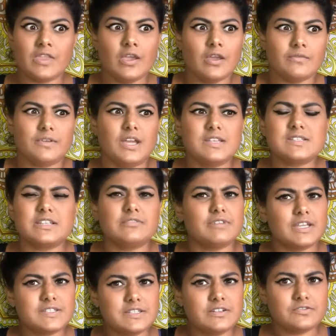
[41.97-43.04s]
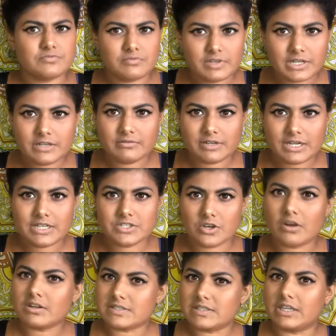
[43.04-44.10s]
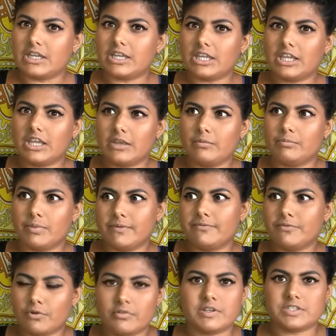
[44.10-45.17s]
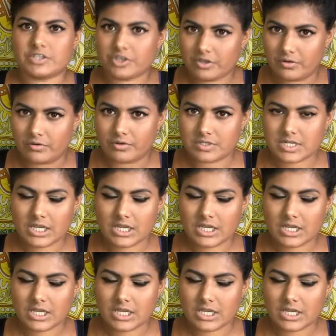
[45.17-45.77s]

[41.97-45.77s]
Firstly, resin is really toxic before it's cured.